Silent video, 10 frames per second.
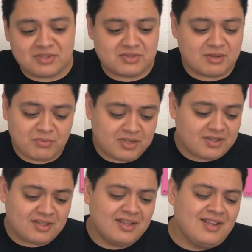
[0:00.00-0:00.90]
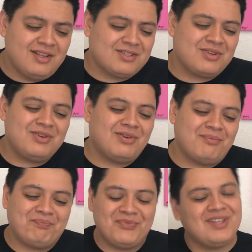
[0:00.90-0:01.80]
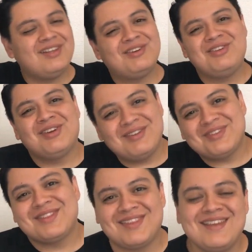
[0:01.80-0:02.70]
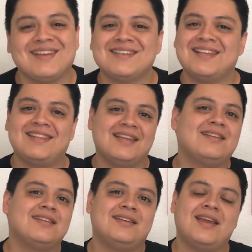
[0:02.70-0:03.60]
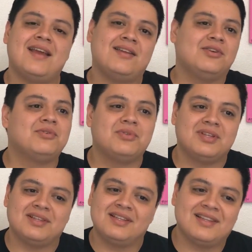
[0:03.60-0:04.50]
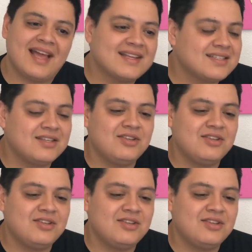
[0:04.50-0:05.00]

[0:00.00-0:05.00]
So something, so you don't, you know, you don't have to think, because at the end of the day, I know the last